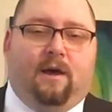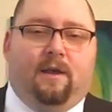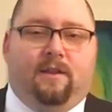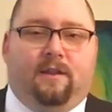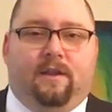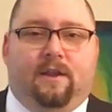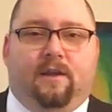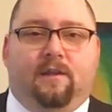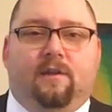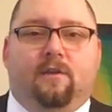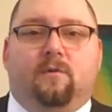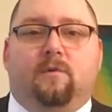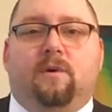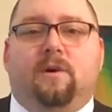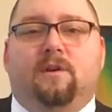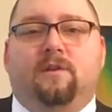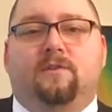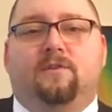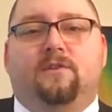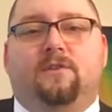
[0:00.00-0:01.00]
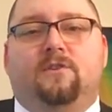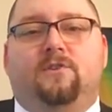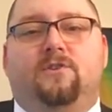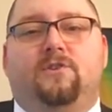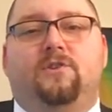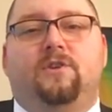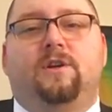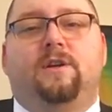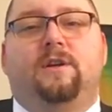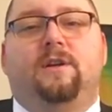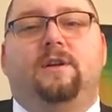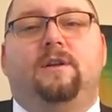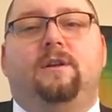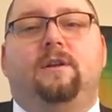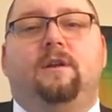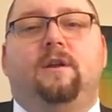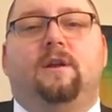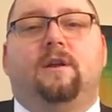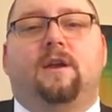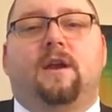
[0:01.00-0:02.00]
The other ones should
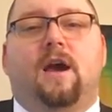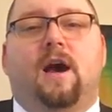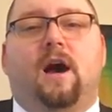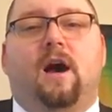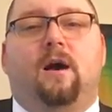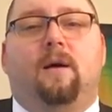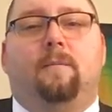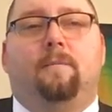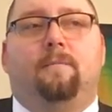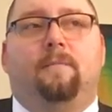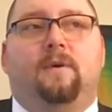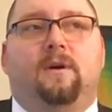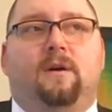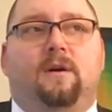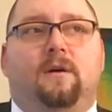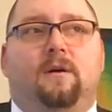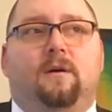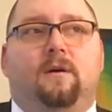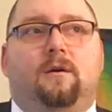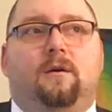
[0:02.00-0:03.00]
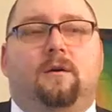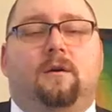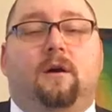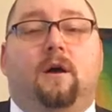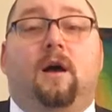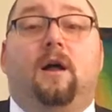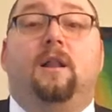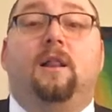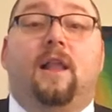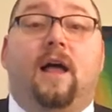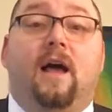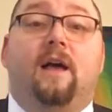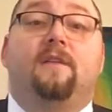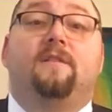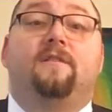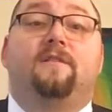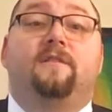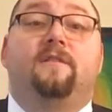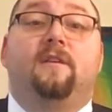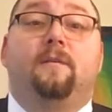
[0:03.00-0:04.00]
come a lot
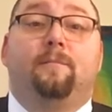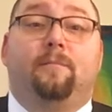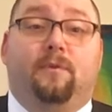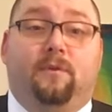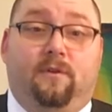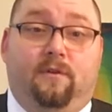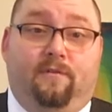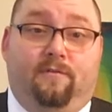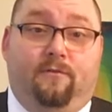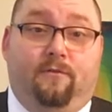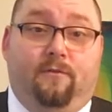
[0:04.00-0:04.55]
simpler.